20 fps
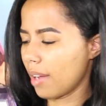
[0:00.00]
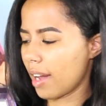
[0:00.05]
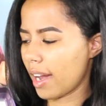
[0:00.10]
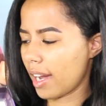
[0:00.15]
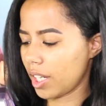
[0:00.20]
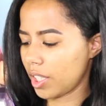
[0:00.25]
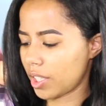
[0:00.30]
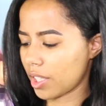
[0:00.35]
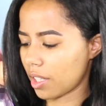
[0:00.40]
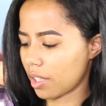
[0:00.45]

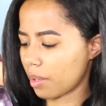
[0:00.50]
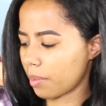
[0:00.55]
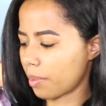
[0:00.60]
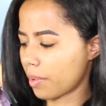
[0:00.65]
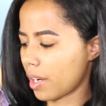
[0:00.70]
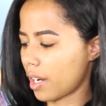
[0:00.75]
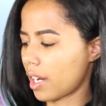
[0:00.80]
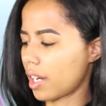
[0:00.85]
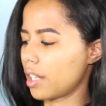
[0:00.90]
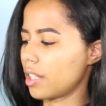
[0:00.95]
eyeshadow
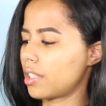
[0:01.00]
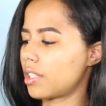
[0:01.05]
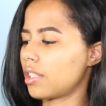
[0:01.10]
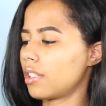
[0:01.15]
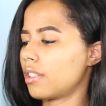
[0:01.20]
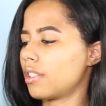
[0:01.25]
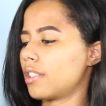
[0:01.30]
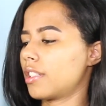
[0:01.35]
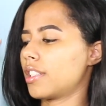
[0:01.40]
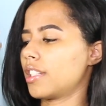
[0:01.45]
brush,
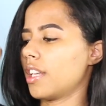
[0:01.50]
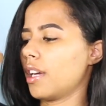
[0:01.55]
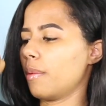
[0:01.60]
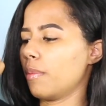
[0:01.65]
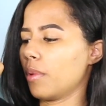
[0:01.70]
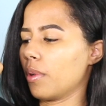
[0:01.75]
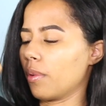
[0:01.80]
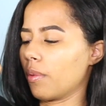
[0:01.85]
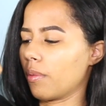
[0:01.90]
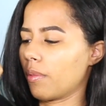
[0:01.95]

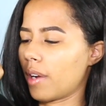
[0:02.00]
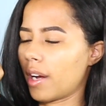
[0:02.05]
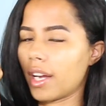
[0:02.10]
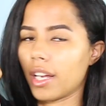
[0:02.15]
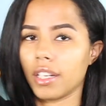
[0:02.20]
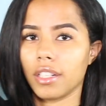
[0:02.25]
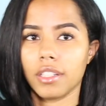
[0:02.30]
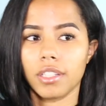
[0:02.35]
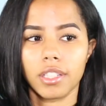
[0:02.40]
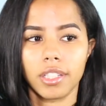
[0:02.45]
some
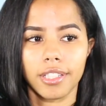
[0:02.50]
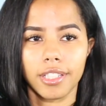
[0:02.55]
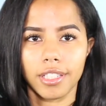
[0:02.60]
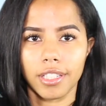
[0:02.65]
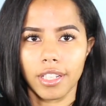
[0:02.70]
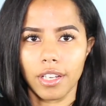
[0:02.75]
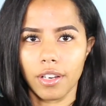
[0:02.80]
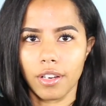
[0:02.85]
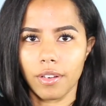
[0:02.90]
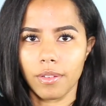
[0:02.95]

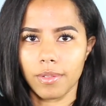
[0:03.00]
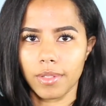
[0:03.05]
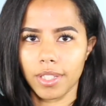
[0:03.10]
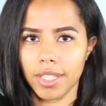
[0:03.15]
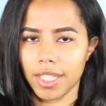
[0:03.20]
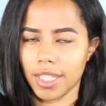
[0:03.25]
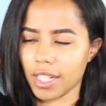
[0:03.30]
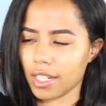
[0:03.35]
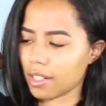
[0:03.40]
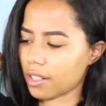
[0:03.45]
rhinestone
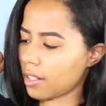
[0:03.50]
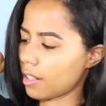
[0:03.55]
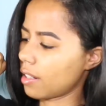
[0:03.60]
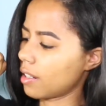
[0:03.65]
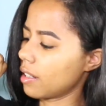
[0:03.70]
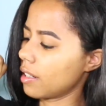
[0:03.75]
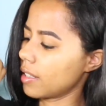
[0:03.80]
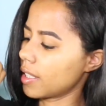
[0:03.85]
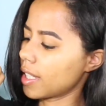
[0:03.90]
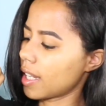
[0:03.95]

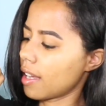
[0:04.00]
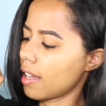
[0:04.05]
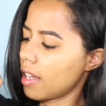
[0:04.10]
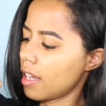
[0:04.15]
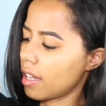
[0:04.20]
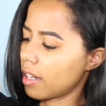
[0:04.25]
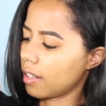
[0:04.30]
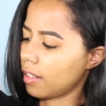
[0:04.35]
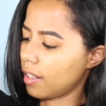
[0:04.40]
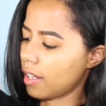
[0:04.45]
stickers,
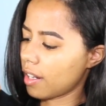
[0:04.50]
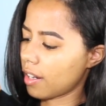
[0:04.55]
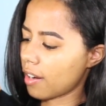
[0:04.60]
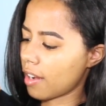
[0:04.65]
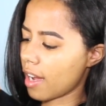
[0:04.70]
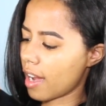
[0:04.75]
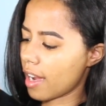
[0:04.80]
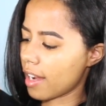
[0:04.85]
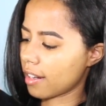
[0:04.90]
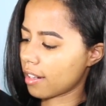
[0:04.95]
glitter
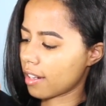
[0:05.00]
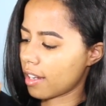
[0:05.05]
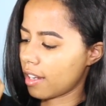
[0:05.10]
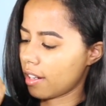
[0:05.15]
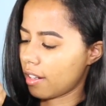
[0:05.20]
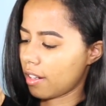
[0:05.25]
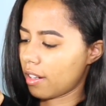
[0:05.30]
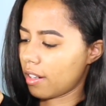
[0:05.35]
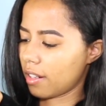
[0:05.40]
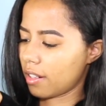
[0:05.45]

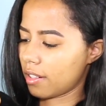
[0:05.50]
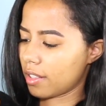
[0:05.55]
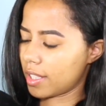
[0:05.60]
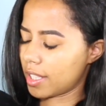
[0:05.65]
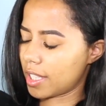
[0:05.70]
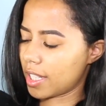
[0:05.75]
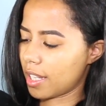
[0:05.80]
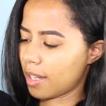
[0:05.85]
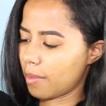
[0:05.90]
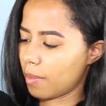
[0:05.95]
eyeliner,
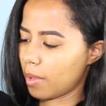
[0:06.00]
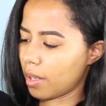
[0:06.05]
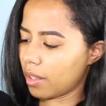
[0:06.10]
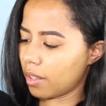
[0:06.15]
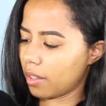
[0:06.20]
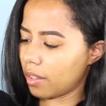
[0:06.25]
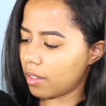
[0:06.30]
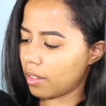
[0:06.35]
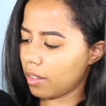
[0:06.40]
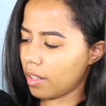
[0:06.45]

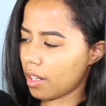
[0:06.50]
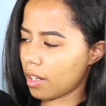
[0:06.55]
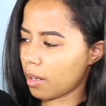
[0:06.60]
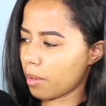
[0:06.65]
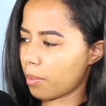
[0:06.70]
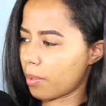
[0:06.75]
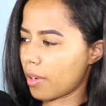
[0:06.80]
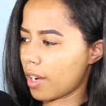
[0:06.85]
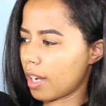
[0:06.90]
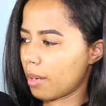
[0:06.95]
some
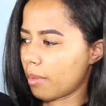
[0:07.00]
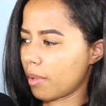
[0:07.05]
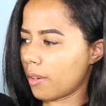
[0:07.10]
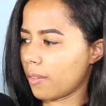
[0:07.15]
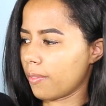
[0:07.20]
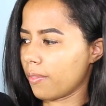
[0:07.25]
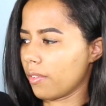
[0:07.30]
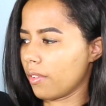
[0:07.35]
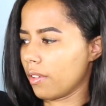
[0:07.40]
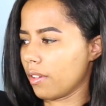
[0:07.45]
glitter primer
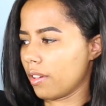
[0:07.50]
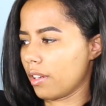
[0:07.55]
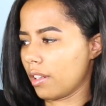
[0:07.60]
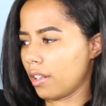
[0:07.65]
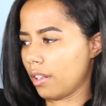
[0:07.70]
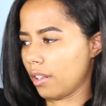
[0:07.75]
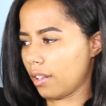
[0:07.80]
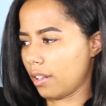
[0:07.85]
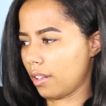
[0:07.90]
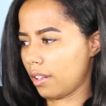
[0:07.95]
for
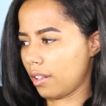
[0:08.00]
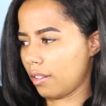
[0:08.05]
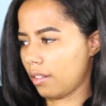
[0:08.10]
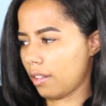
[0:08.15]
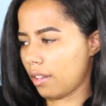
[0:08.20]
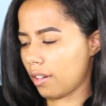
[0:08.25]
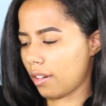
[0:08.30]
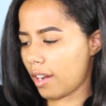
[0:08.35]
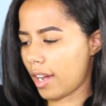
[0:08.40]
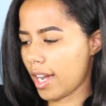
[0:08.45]
the
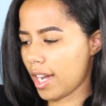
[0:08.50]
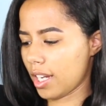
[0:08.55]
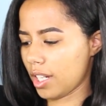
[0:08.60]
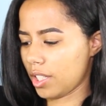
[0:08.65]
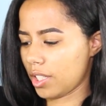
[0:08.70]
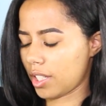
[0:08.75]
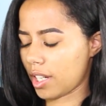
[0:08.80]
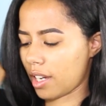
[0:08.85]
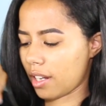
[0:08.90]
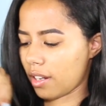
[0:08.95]
glitter
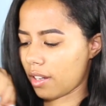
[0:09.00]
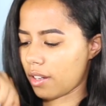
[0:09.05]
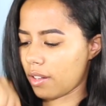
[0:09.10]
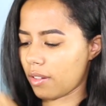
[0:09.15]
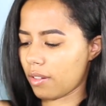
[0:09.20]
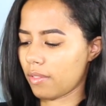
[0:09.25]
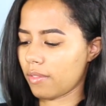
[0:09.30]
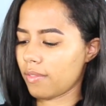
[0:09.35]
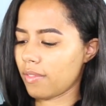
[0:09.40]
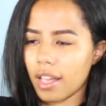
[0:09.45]

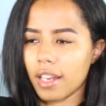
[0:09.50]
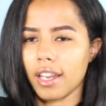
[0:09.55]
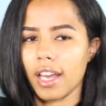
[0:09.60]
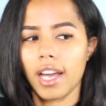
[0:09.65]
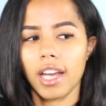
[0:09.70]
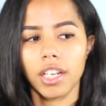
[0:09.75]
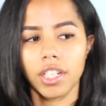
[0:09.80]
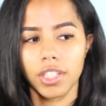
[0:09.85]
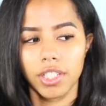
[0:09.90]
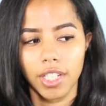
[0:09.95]
eyeshadow, an
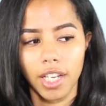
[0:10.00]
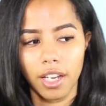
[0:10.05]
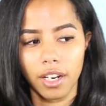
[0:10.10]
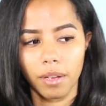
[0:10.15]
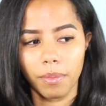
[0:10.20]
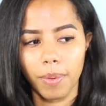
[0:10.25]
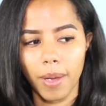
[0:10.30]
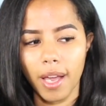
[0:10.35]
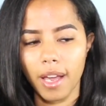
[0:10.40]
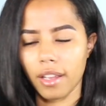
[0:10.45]

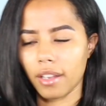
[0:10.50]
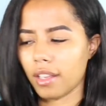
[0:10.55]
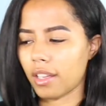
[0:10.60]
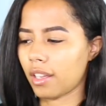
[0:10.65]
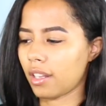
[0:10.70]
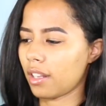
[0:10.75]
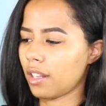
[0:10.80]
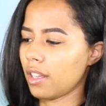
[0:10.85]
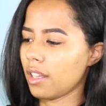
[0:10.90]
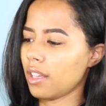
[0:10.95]
eyeshadow
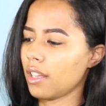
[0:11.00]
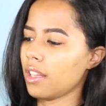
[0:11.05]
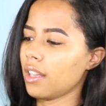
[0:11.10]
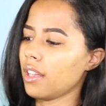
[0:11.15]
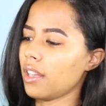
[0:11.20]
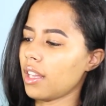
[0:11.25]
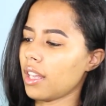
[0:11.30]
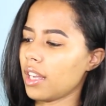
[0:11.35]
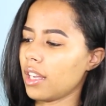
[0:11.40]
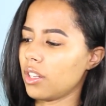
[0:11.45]
palette,
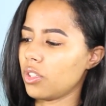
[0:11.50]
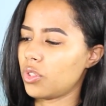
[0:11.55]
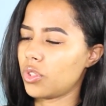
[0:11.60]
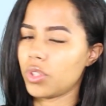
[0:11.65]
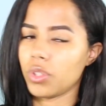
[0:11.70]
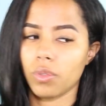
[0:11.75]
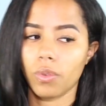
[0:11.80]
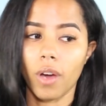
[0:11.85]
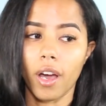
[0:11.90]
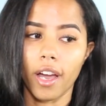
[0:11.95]
and
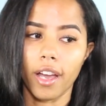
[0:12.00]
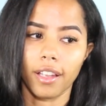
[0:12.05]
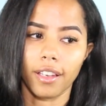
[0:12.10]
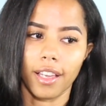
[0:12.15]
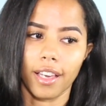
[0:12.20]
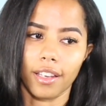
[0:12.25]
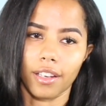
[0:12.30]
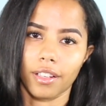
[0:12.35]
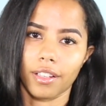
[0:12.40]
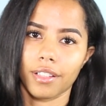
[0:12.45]
2
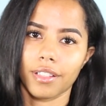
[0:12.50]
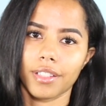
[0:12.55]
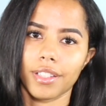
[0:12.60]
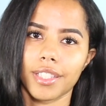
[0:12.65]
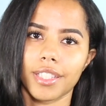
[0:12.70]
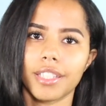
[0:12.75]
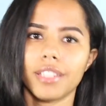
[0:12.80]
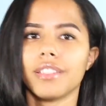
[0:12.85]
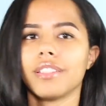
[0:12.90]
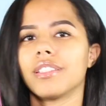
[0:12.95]

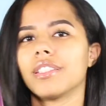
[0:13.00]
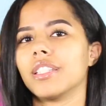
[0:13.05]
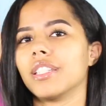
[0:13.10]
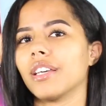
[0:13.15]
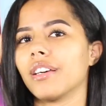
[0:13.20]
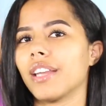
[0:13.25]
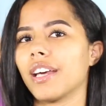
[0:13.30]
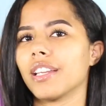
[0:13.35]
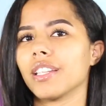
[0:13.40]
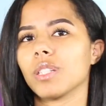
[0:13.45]
highlighters.
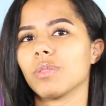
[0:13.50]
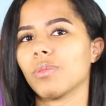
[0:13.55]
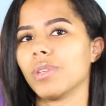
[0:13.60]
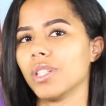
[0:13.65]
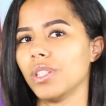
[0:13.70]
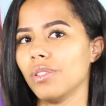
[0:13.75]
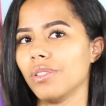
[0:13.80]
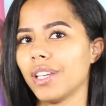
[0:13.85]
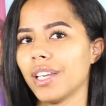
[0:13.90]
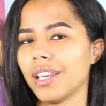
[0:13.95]
So that is what
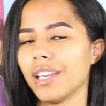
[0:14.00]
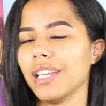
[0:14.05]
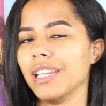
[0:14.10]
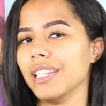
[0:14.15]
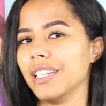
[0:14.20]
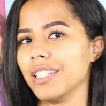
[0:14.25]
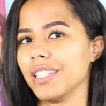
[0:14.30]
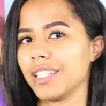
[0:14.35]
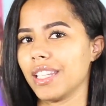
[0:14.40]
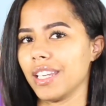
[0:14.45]
you get in
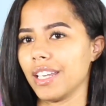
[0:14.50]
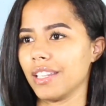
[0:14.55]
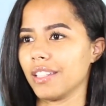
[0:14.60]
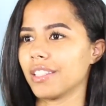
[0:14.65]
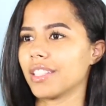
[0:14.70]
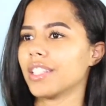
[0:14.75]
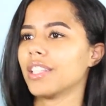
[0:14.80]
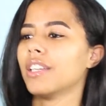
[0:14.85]
this kit.